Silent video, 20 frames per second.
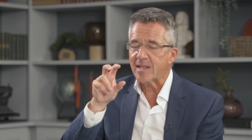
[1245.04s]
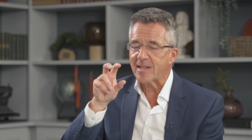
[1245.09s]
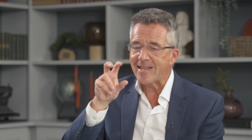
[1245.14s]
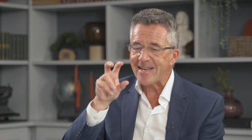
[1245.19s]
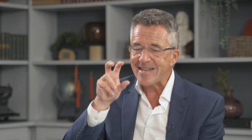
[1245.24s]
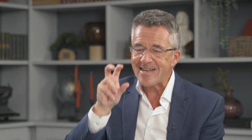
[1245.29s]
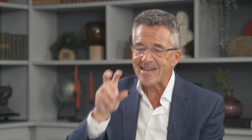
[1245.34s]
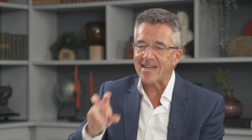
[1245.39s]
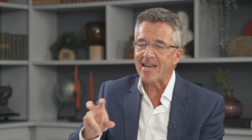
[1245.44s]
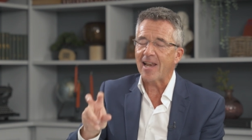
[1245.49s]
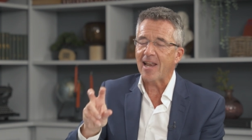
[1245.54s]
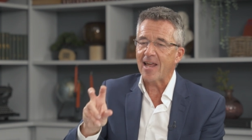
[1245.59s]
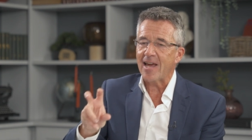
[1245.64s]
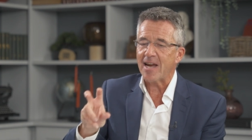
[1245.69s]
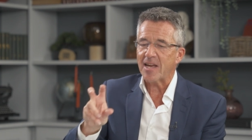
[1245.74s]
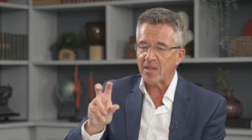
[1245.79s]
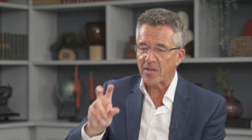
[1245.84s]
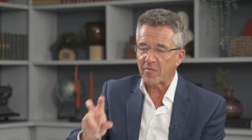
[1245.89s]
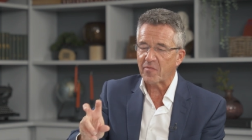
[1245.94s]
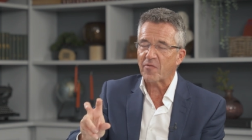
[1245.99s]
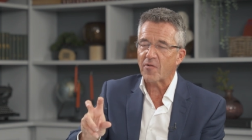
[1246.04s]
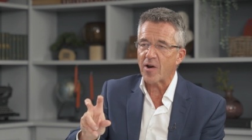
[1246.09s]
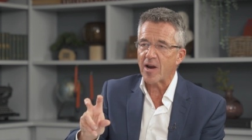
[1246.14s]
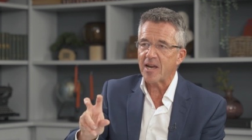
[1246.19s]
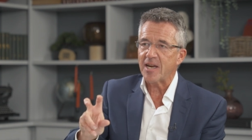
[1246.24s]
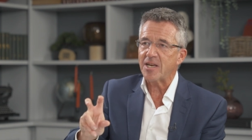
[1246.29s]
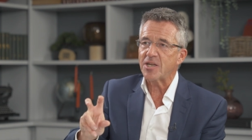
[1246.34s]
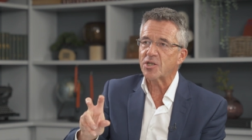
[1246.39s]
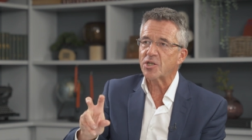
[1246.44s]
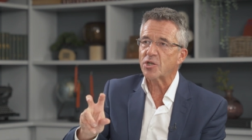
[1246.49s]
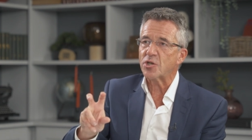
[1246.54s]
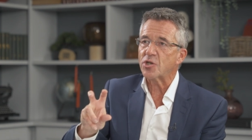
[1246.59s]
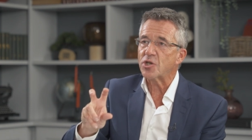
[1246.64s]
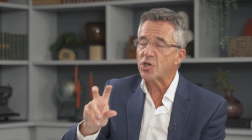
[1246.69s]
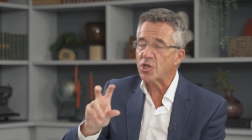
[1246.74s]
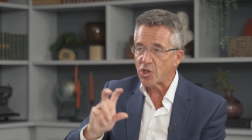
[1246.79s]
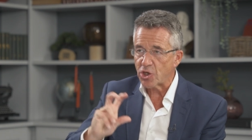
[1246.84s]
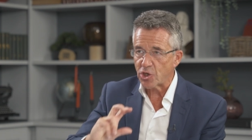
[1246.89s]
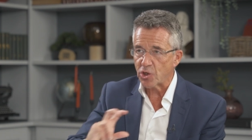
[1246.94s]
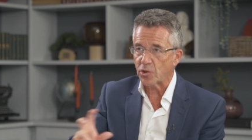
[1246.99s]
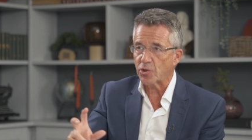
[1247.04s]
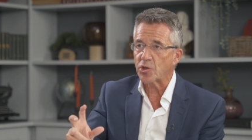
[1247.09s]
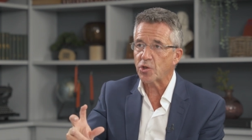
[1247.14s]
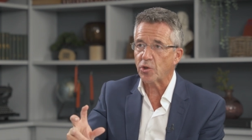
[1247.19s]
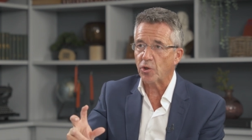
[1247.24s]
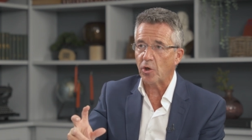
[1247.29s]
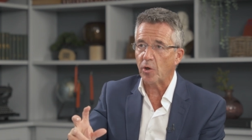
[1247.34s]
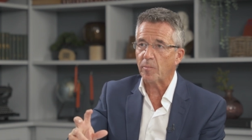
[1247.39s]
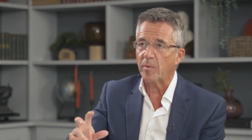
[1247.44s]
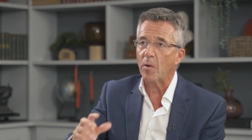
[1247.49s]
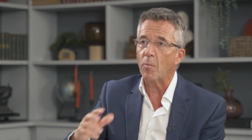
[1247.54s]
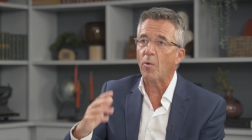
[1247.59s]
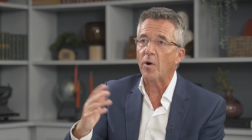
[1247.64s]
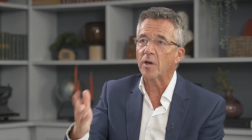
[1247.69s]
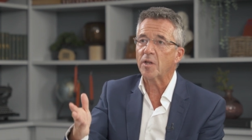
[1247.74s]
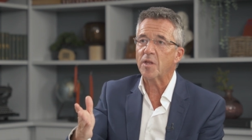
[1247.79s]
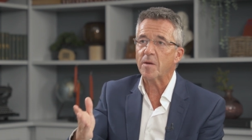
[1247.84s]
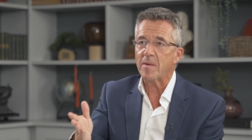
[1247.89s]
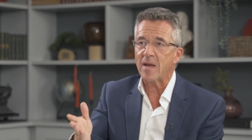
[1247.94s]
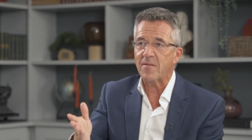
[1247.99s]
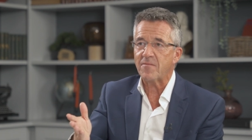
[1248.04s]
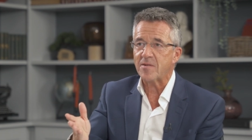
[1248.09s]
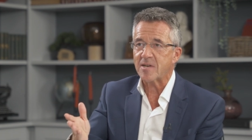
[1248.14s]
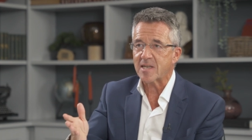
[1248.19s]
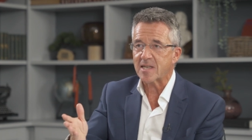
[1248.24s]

they didn't like the phrase shut up. And one of them even